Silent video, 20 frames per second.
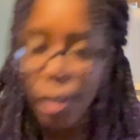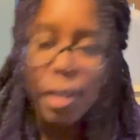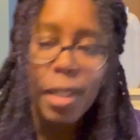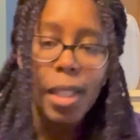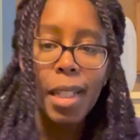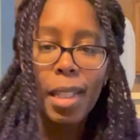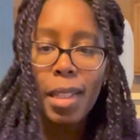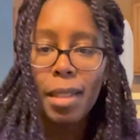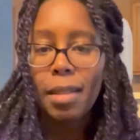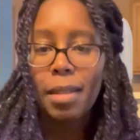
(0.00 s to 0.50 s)

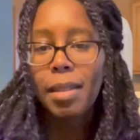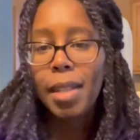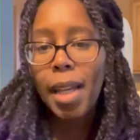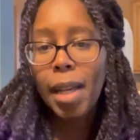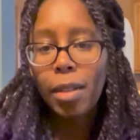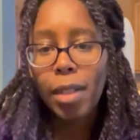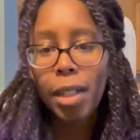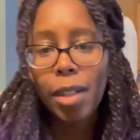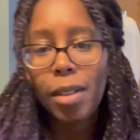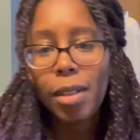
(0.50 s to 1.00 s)
time. He's
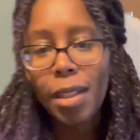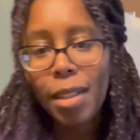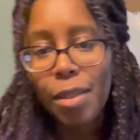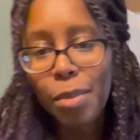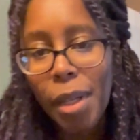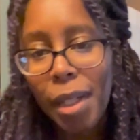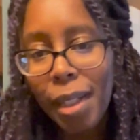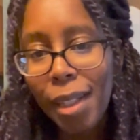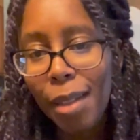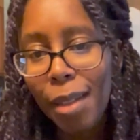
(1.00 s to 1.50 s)
down here, that's
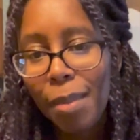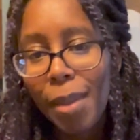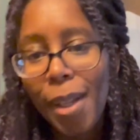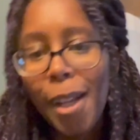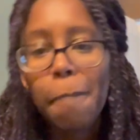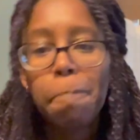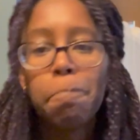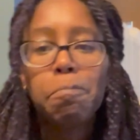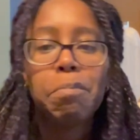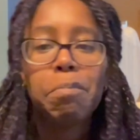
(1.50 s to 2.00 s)
why I keep
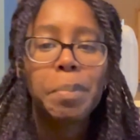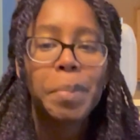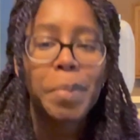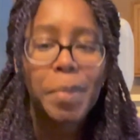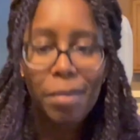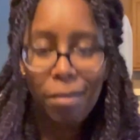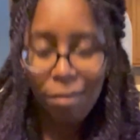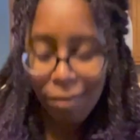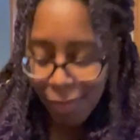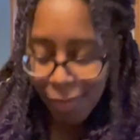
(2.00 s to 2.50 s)

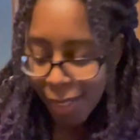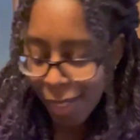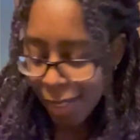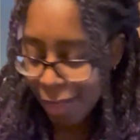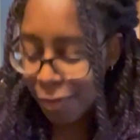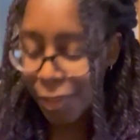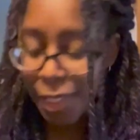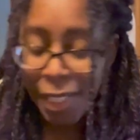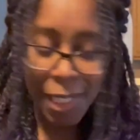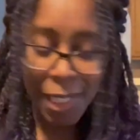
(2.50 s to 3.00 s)
kind
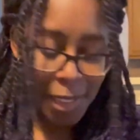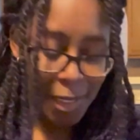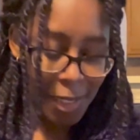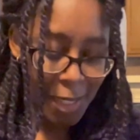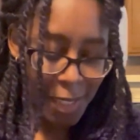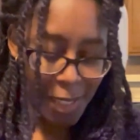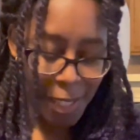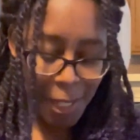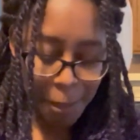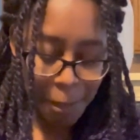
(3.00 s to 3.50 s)
of leaning
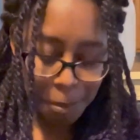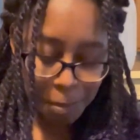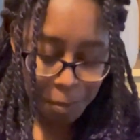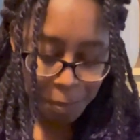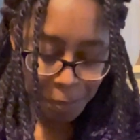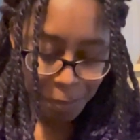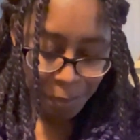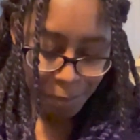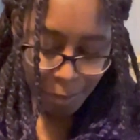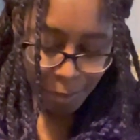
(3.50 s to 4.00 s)
like that
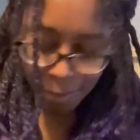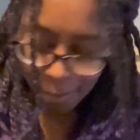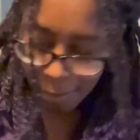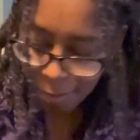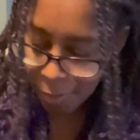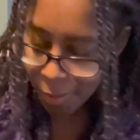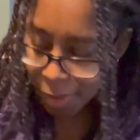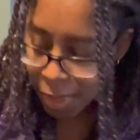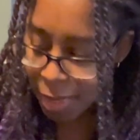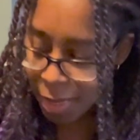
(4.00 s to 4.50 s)

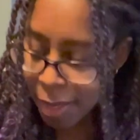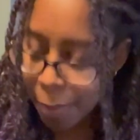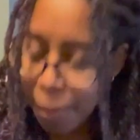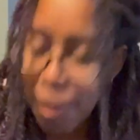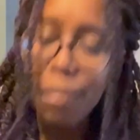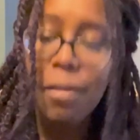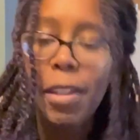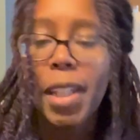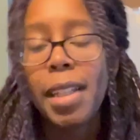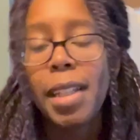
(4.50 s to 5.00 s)
he's at my
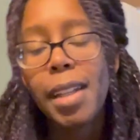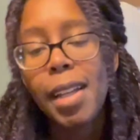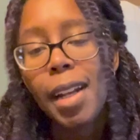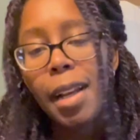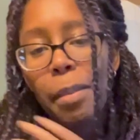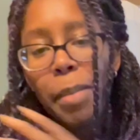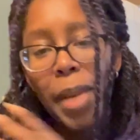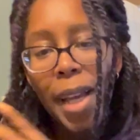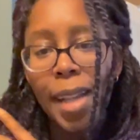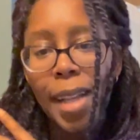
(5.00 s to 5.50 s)
feet and
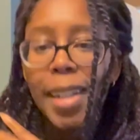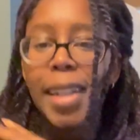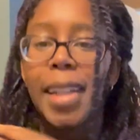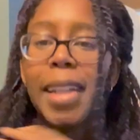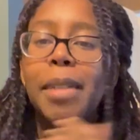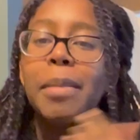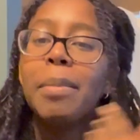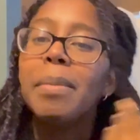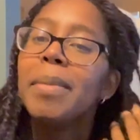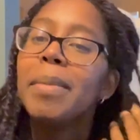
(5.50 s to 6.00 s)
I'm patting
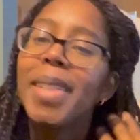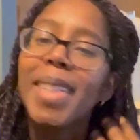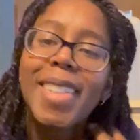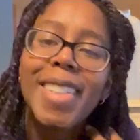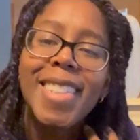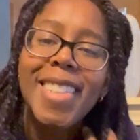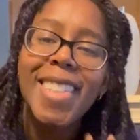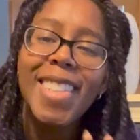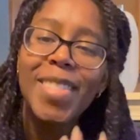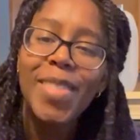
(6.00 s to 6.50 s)
him
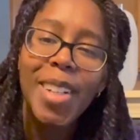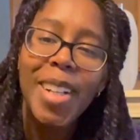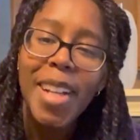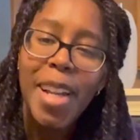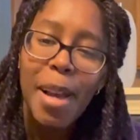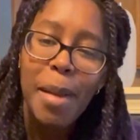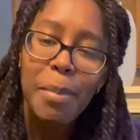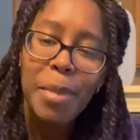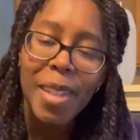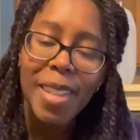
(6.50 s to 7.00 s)
because he's very
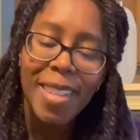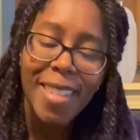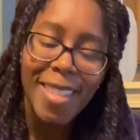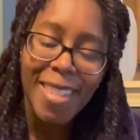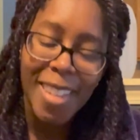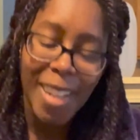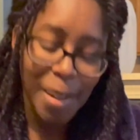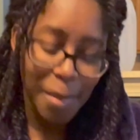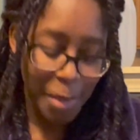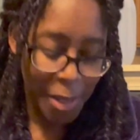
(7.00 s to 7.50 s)
happy
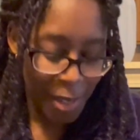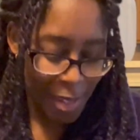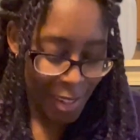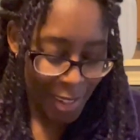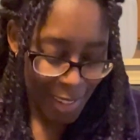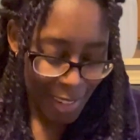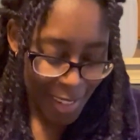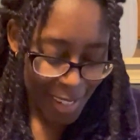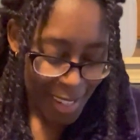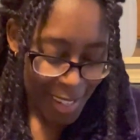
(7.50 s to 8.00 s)
that I'm here.
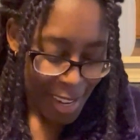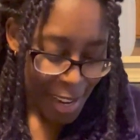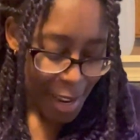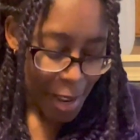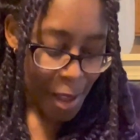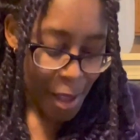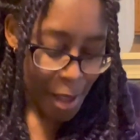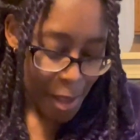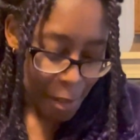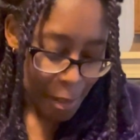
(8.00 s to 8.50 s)

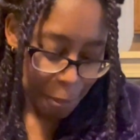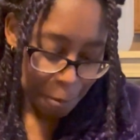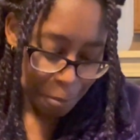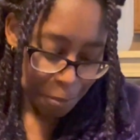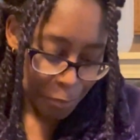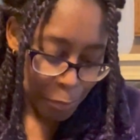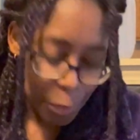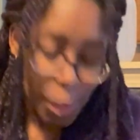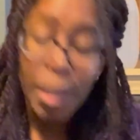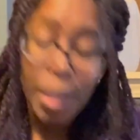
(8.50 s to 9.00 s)
Um,
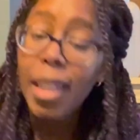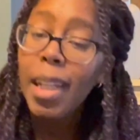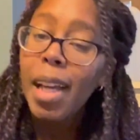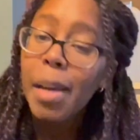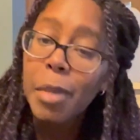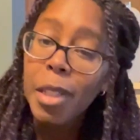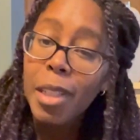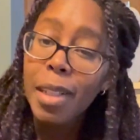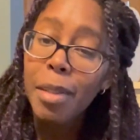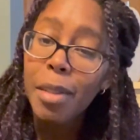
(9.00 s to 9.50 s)
one thing
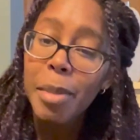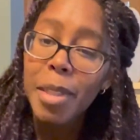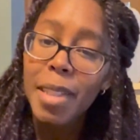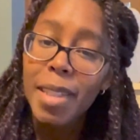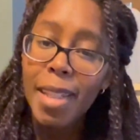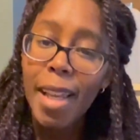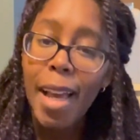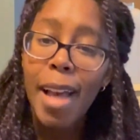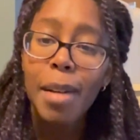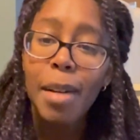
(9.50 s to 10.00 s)
I'm a little bit
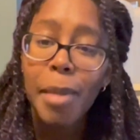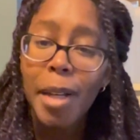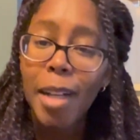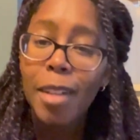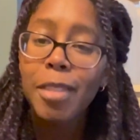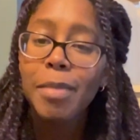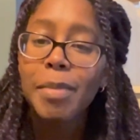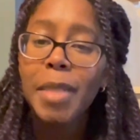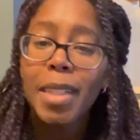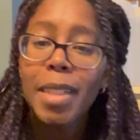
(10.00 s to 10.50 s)
sad
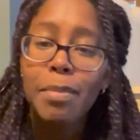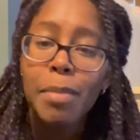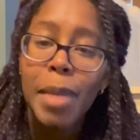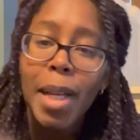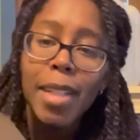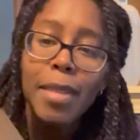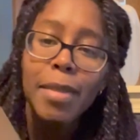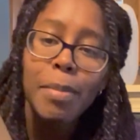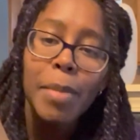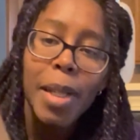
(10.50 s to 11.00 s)
about
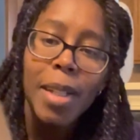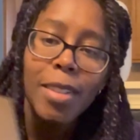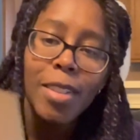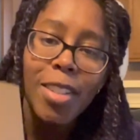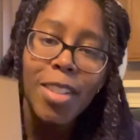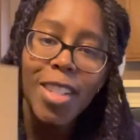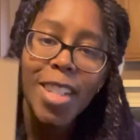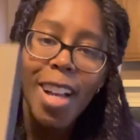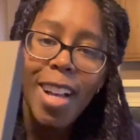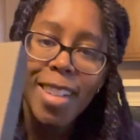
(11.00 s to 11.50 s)
my
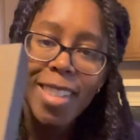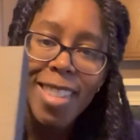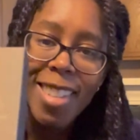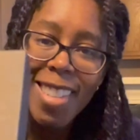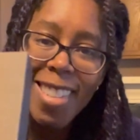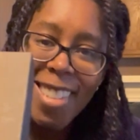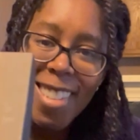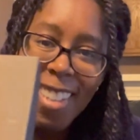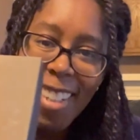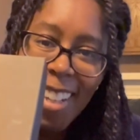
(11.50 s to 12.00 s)
Belgian
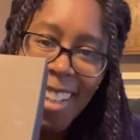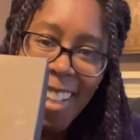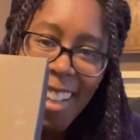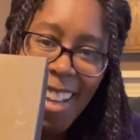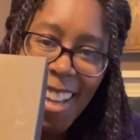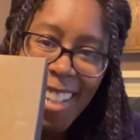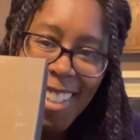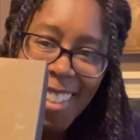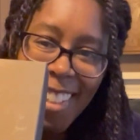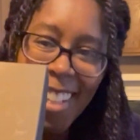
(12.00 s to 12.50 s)
chocolates that I
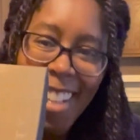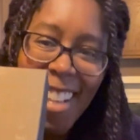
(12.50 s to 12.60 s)
got